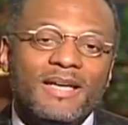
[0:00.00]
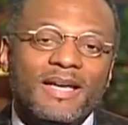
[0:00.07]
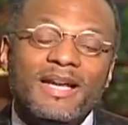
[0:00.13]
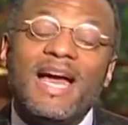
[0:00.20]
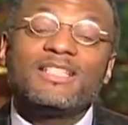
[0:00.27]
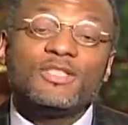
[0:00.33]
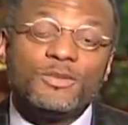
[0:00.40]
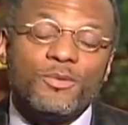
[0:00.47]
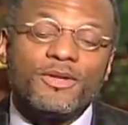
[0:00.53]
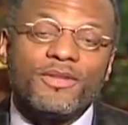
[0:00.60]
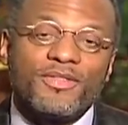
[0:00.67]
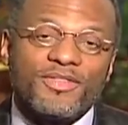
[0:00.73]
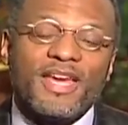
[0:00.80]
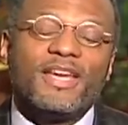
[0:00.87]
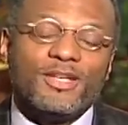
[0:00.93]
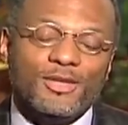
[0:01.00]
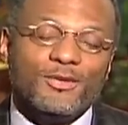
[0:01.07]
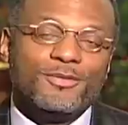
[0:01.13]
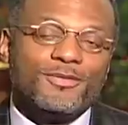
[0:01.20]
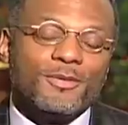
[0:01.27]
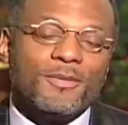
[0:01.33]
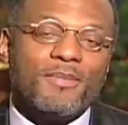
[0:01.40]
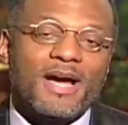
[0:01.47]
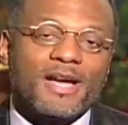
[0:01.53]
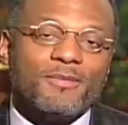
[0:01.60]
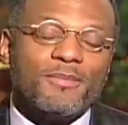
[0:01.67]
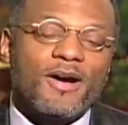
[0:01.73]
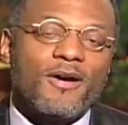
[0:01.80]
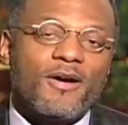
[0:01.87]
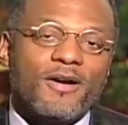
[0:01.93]
And I just want to thank you from the bottom of
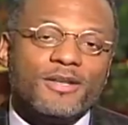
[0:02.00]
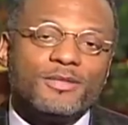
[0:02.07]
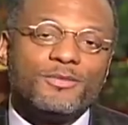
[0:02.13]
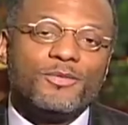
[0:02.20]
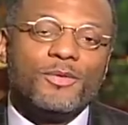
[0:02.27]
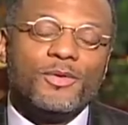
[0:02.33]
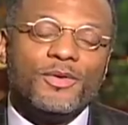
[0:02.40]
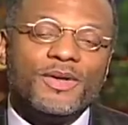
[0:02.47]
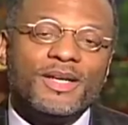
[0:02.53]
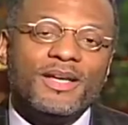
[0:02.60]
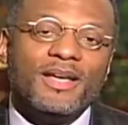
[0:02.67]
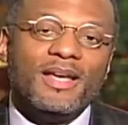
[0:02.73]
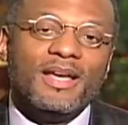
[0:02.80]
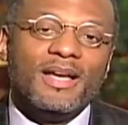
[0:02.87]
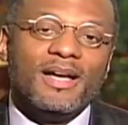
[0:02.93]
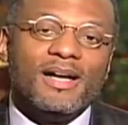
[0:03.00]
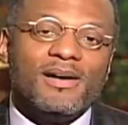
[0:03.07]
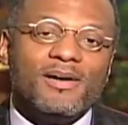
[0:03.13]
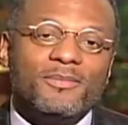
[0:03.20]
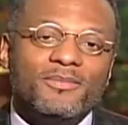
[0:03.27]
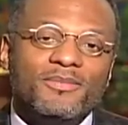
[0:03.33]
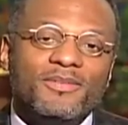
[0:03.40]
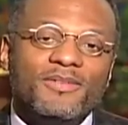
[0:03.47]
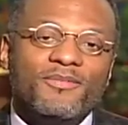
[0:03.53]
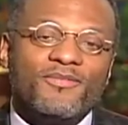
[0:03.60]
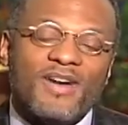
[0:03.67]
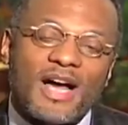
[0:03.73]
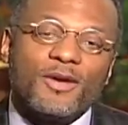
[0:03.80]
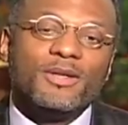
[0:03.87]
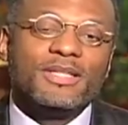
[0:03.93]
my heart for um,
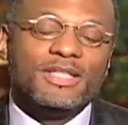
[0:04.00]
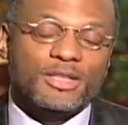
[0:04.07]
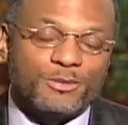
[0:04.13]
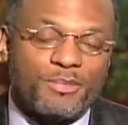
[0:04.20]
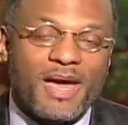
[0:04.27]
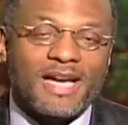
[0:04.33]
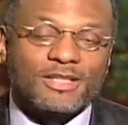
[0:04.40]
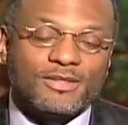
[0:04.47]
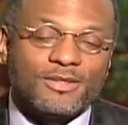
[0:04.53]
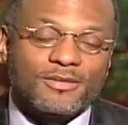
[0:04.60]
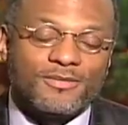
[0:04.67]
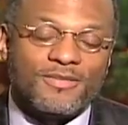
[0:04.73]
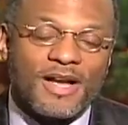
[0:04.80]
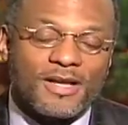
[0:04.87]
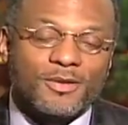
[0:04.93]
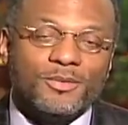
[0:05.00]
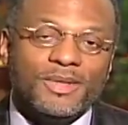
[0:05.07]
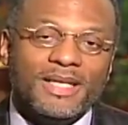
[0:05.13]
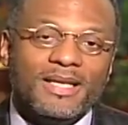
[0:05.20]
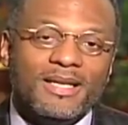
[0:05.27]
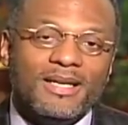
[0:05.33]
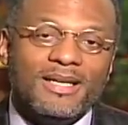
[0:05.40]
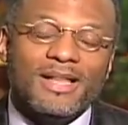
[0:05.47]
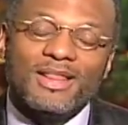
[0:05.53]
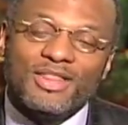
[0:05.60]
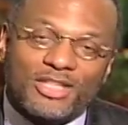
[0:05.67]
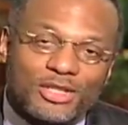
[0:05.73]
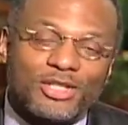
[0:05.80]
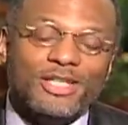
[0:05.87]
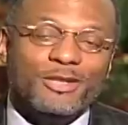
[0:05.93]
following this pastor, following
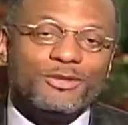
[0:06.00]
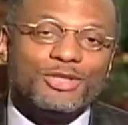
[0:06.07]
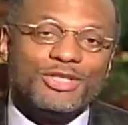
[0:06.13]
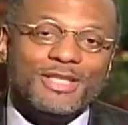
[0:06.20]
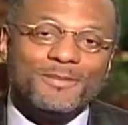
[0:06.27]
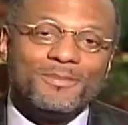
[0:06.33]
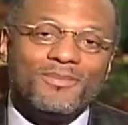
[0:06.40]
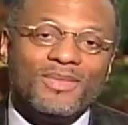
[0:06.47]
this leadership.